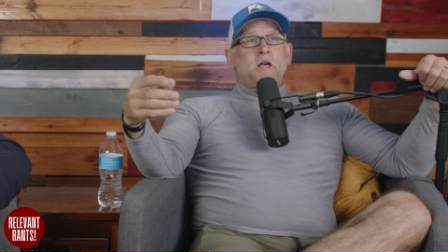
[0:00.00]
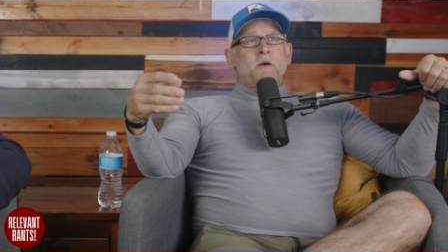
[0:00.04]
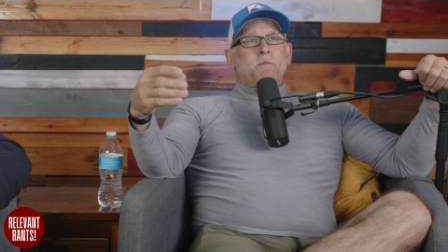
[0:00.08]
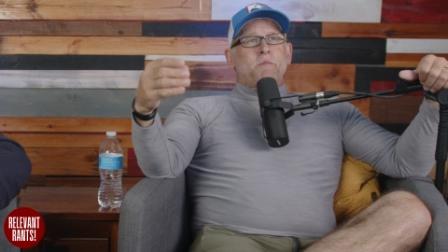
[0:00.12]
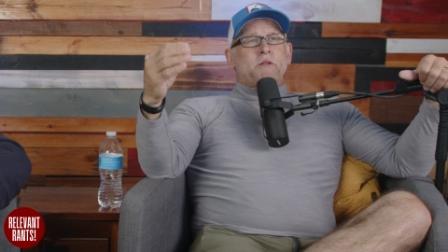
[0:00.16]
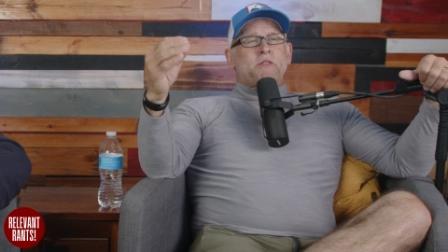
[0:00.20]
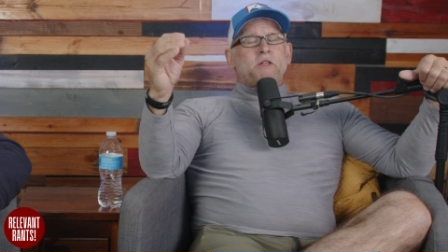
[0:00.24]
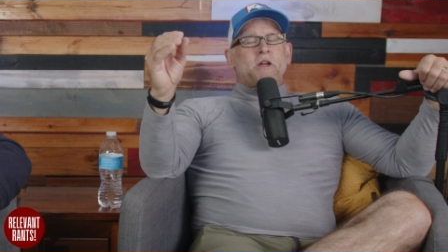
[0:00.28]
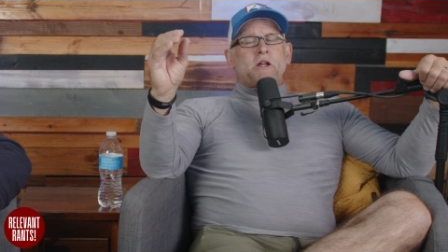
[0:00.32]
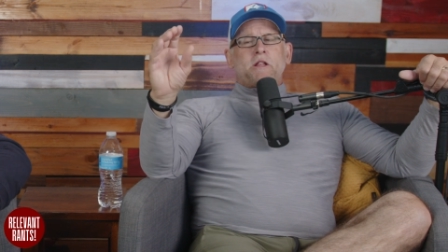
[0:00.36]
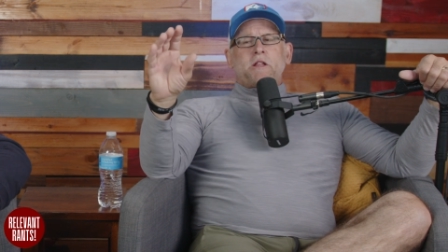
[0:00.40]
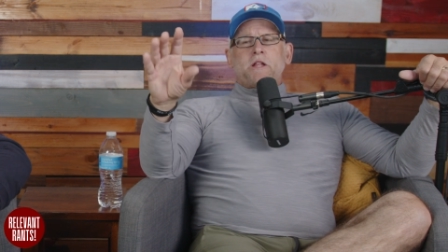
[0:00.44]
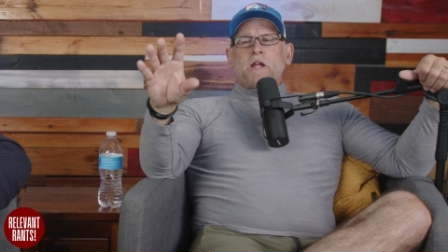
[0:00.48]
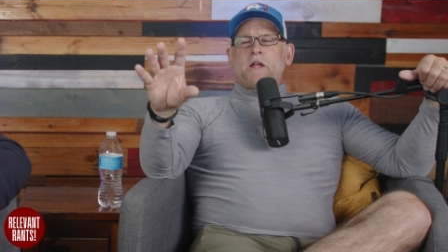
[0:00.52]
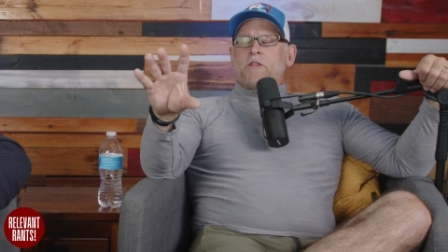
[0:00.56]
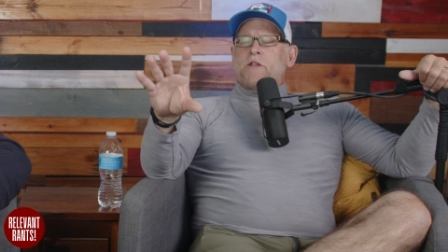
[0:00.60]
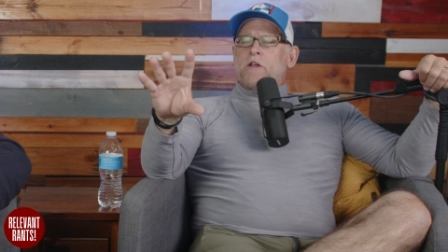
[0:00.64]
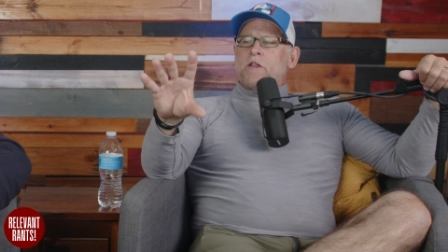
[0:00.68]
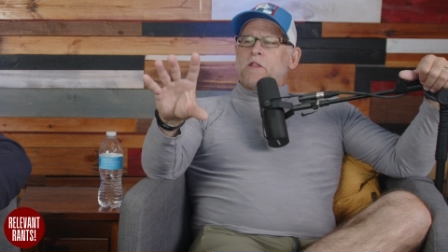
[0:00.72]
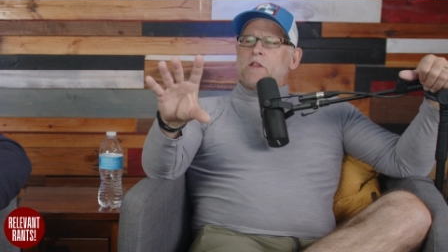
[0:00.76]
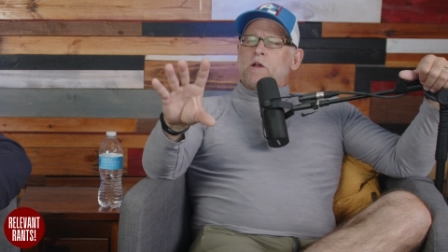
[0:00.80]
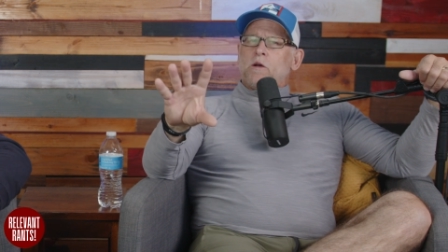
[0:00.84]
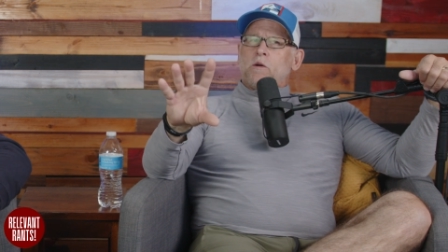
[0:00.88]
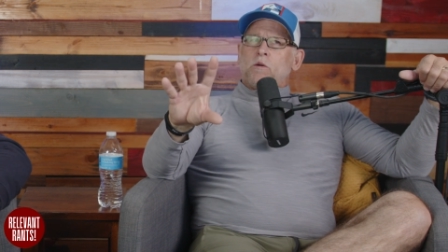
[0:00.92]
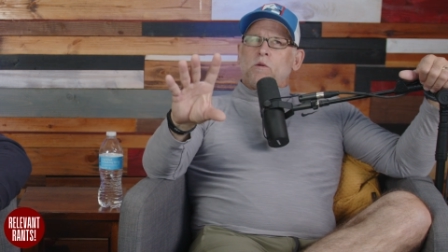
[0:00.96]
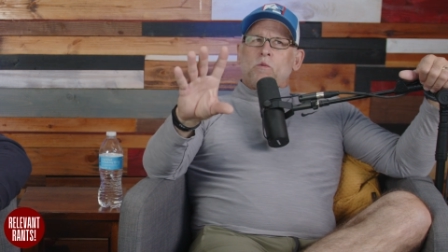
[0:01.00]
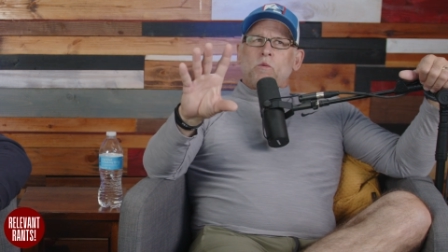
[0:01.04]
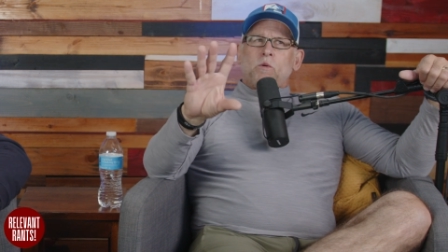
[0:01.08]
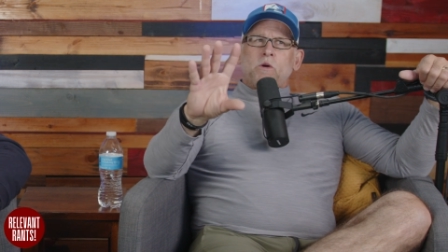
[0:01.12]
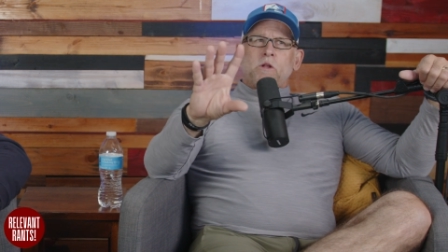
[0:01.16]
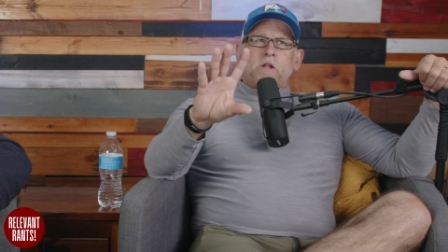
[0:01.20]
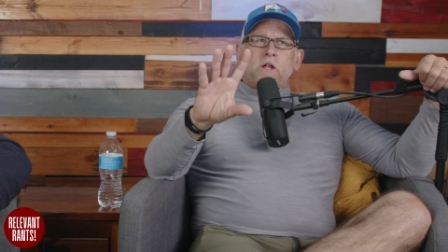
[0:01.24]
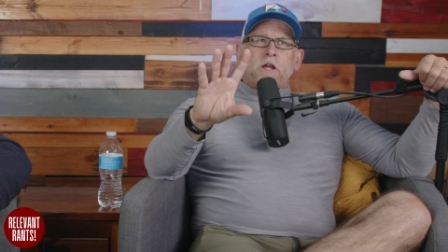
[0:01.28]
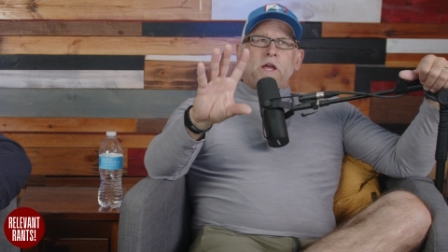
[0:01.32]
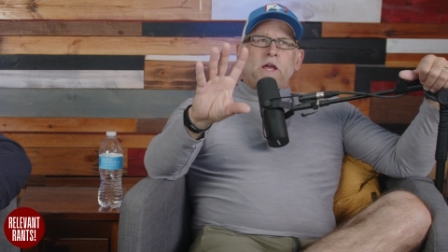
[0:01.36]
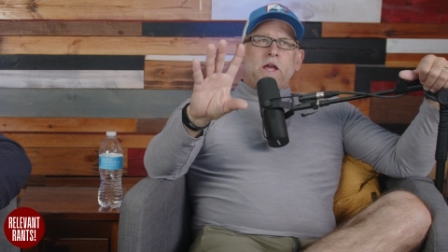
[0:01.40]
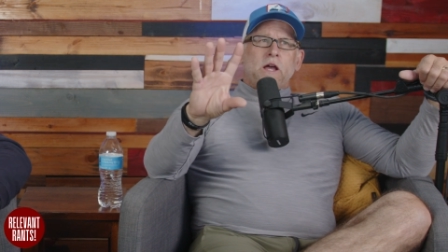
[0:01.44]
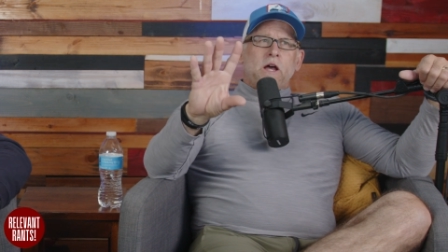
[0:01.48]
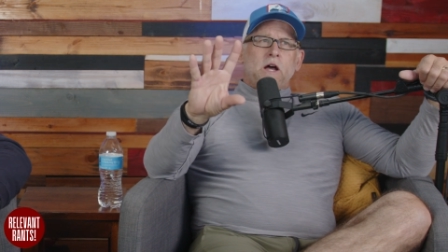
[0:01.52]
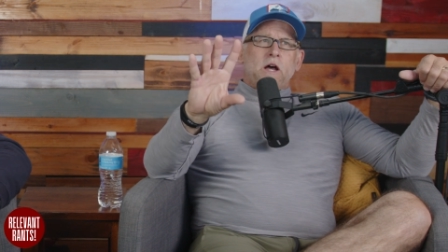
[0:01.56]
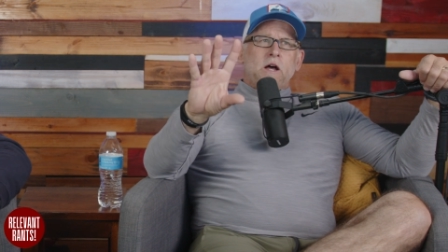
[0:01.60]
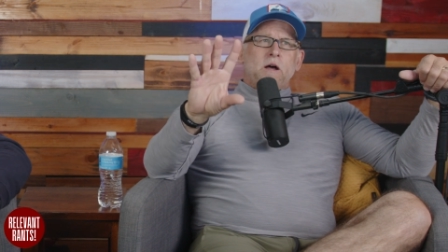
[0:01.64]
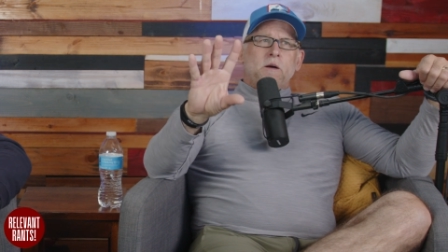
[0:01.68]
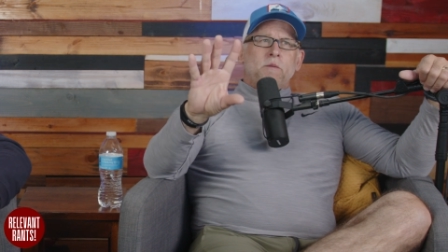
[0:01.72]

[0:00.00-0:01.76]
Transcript: But they said that there was a